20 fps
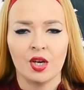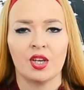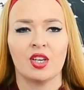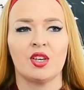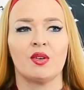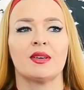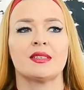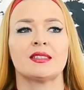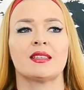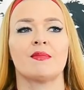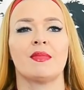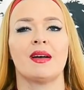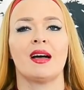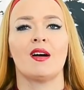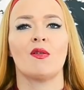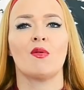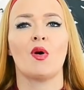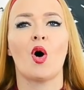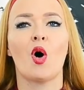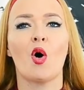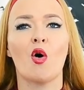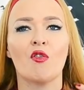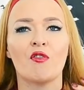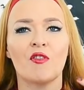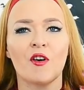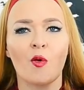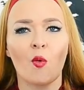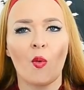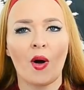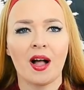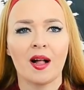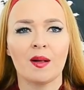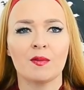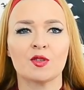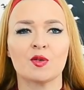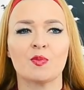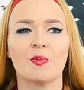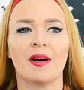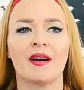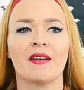you are somehow
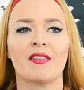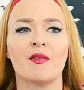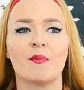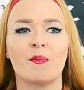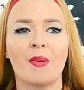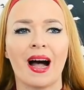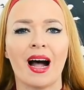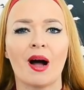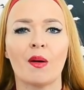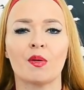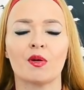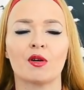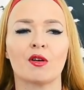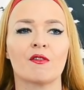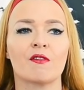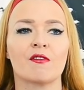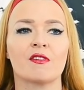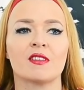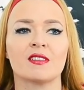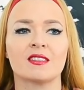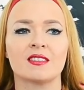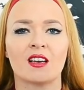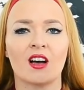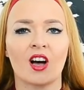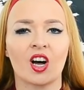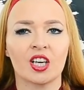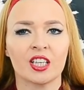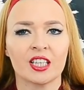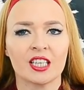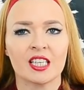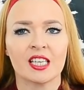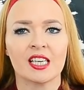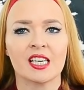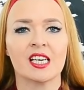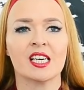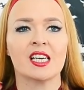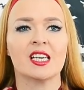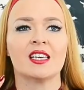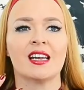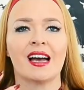overwhelmed by the power of this I
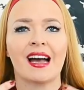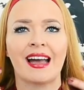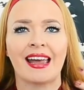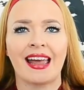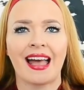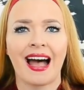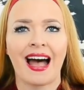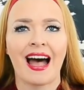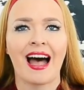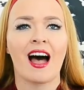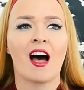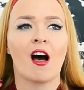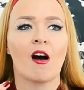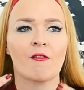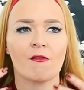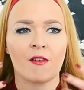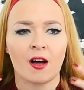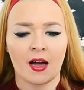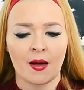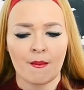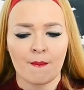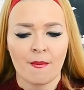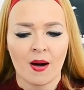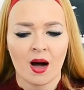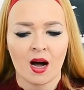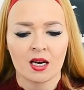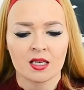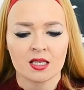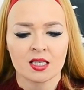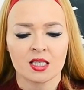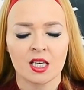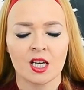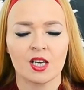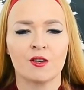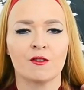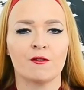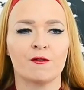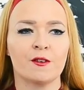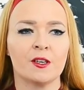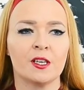need, I have, I must,
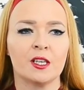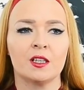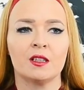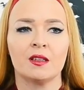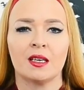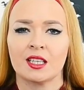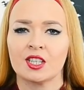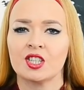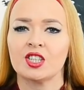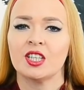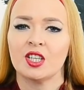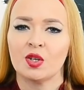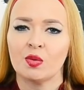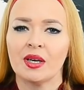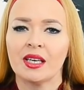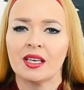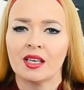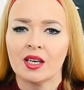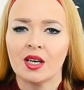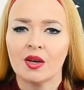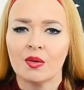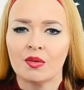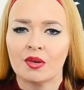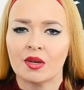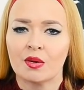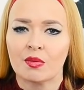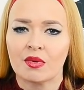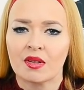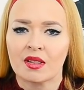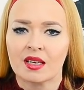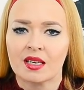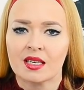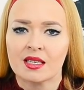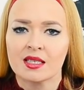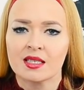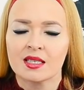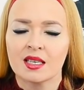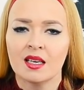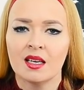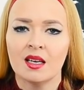and you feel actually quite lonely with
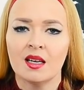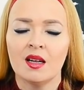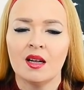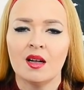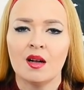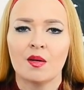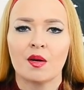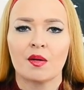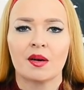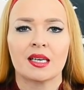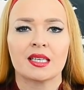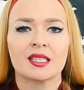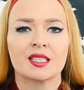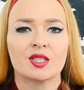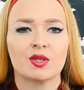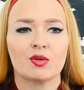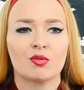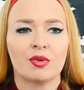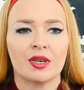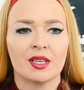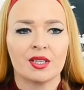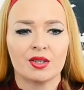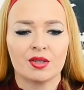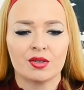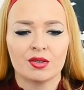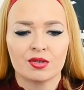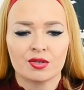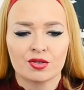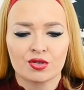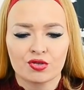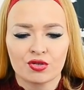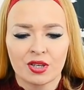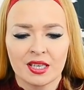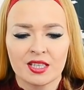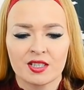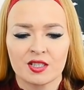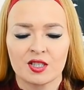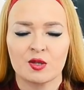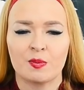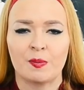it. Whereas when you
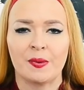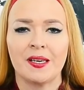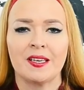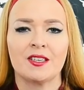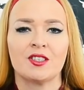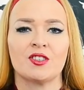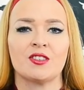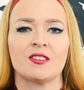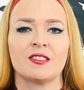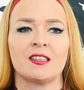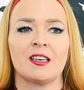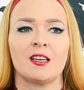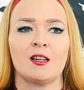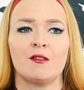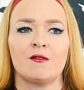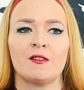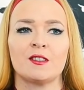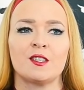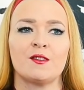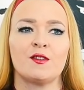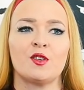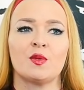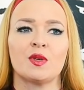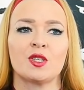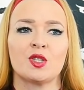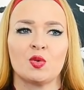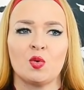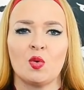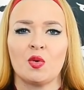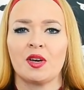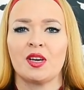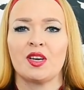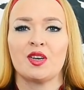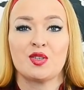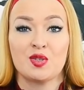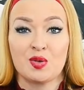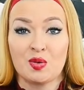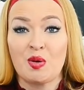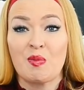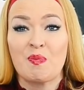try to speak to yourself as if you were
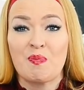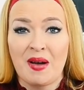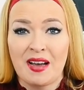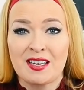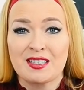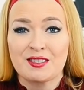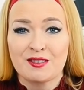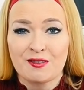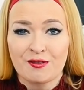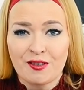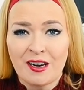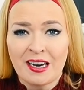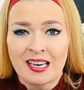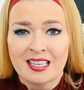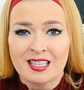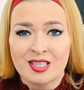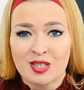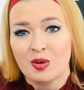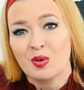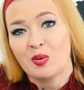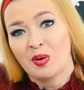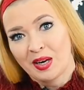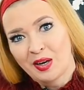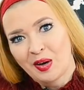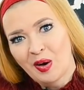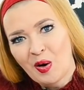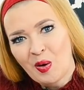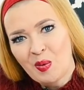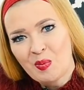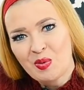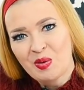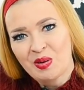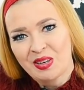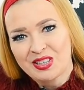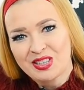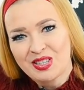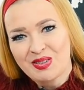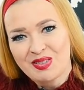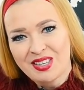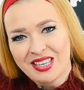talking to your best friend, who I hope you
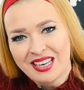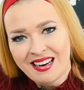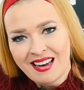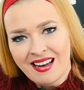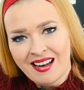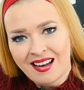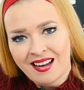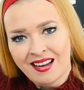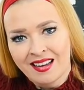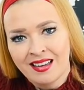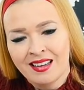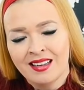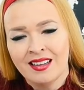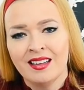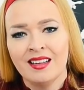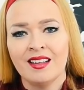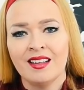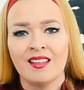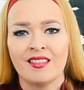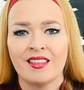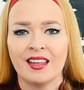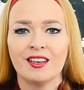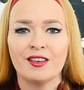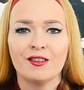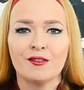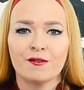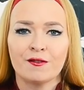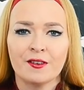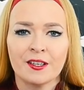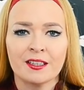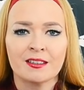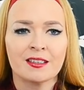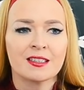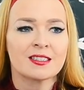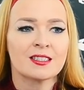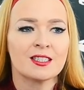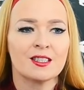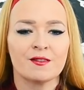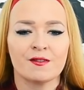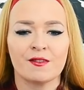actually really are, then you feel
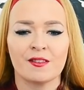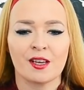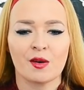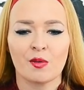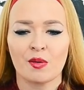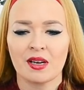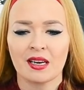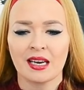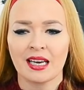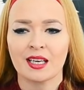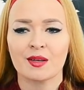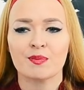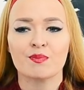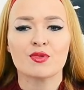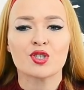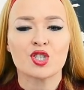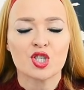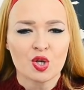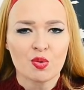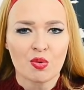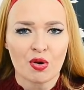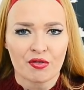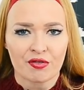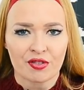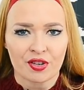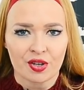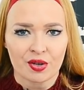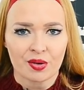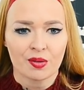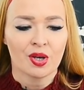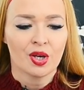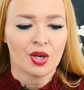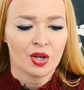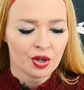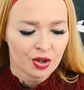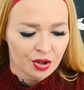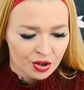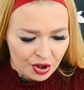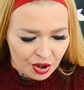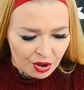as if there were like two of you.
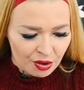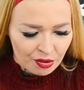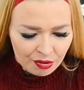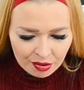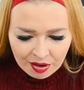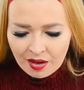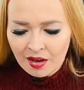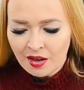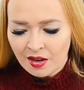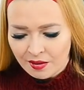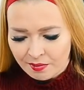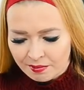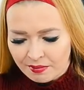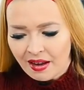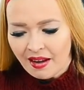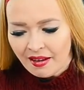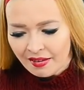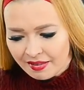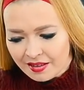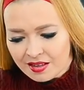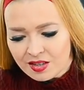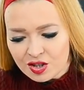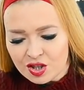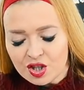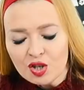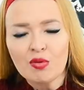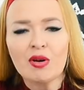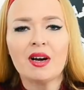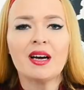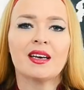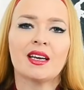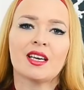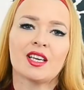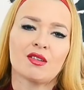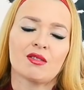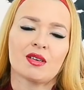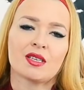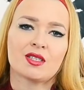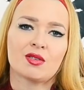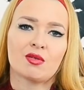You and this Joanna
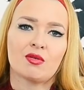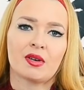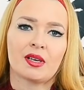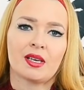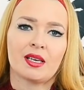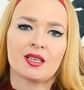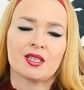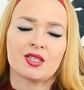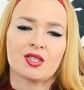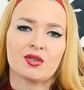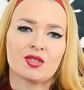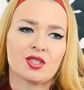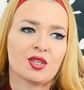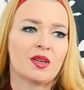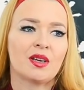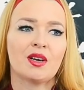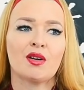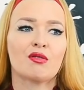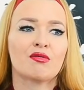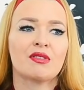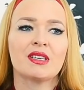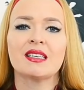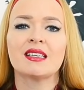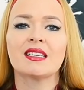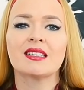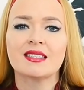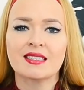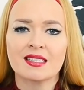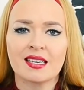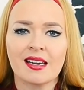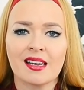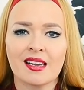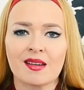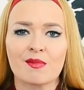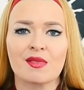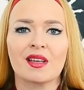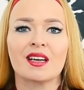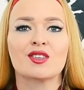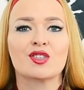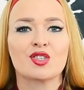you are talking to. So you're already a
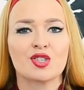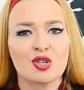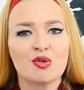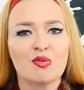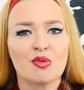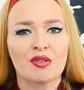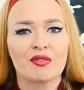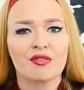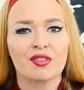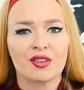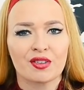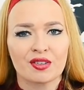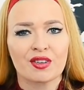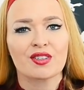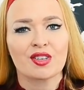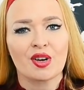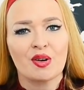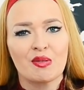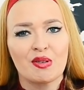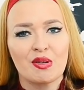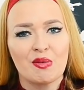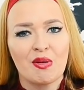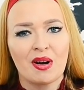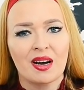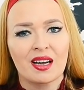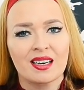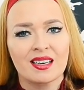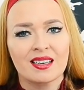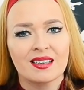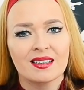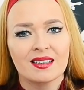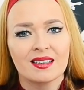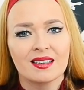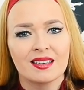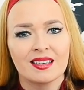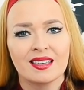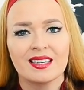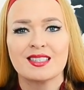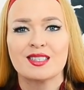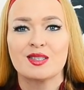team, there are two of you, not only one.
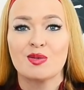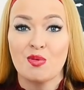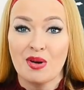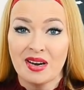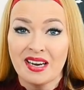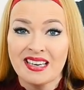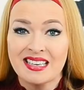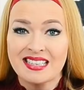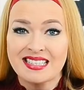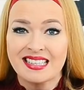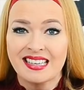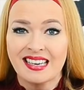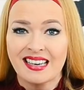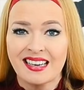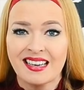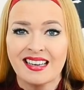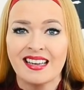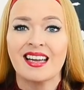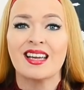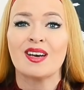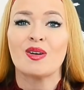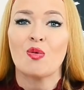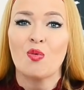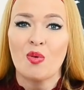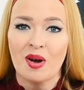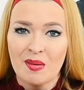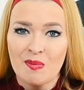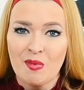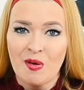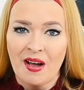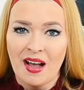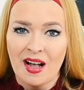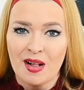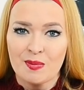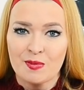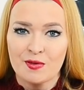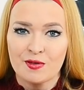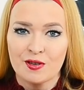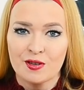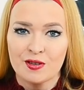It's way easier and way more
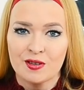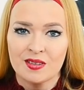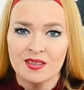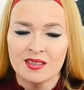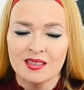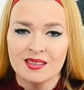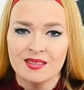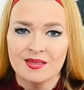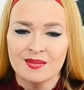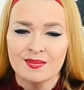helpful.